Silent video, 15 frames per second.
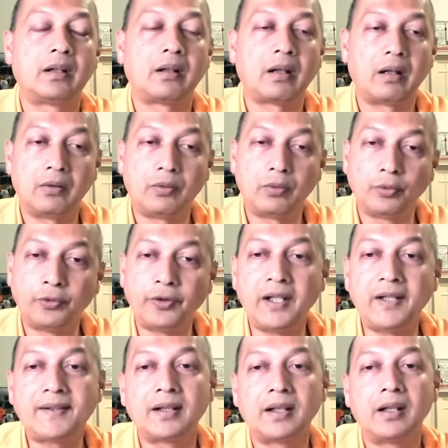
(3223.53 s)
and to
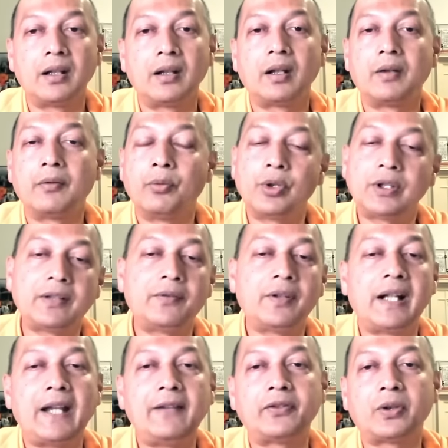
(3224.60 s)
face whatever
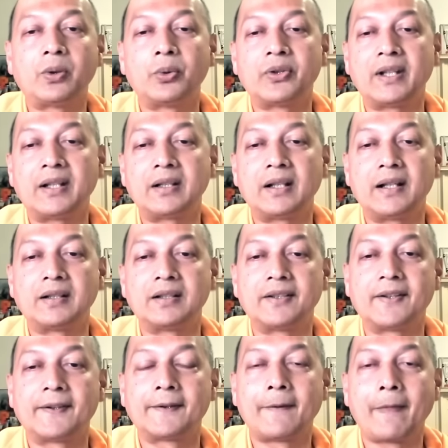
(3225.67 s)
life throws at
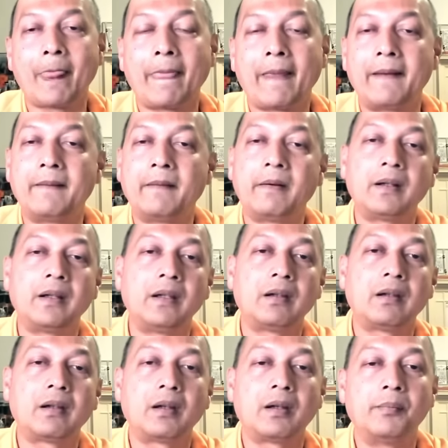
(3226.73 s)
us and
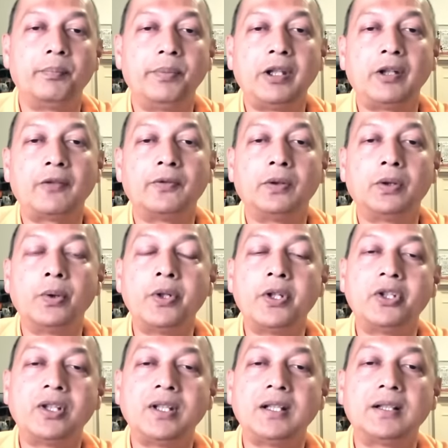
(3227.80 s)
be of good
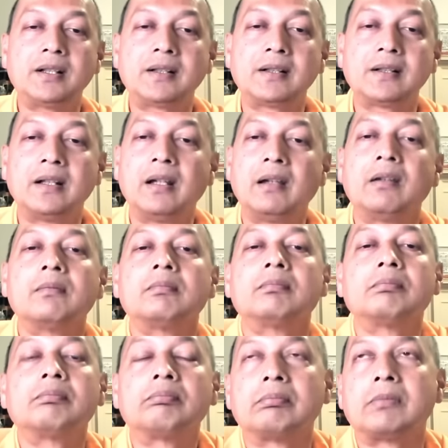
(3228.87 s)
cheer
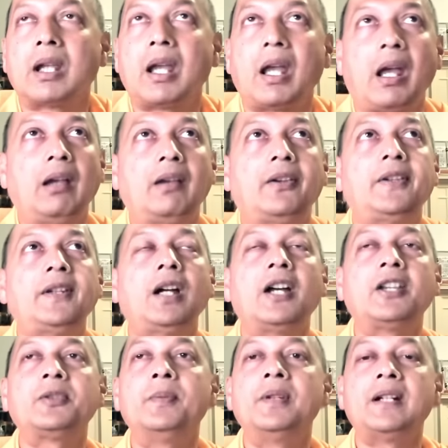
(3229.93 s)
as the
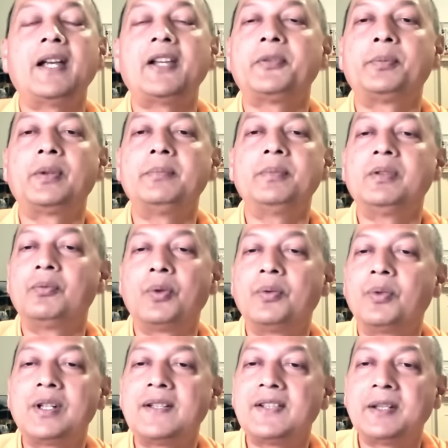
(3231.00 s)
Atman, as Brahman.
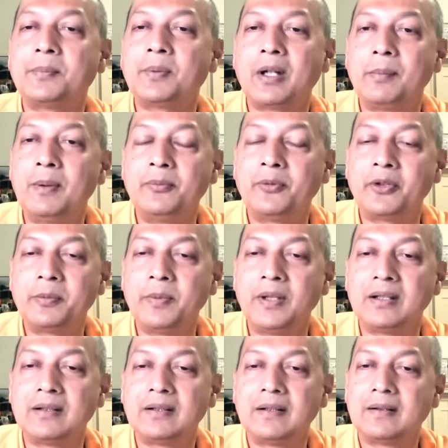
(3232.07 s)
What is the problem for
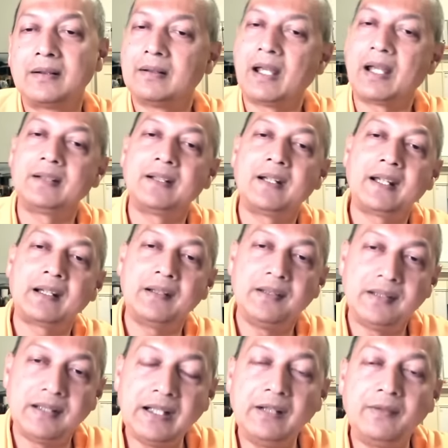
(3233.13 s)
me? Then I
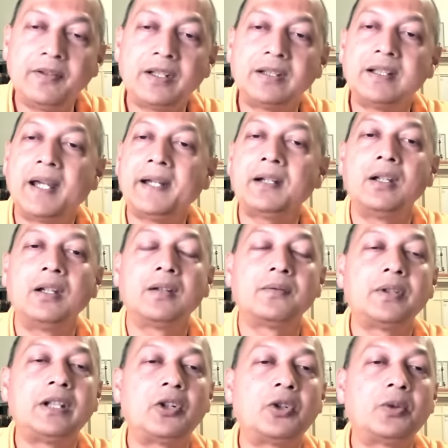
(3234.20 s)
can deal with that
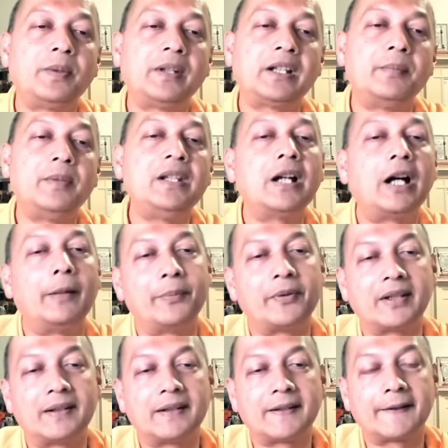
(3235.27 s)
without becoming
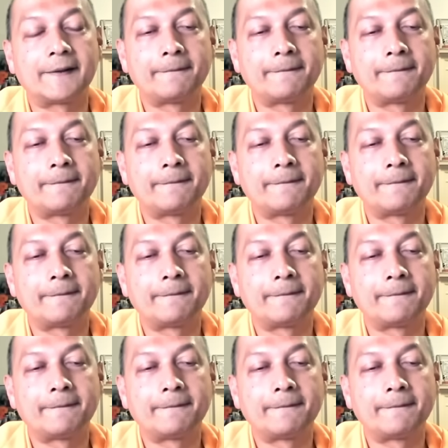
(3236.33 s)
upset.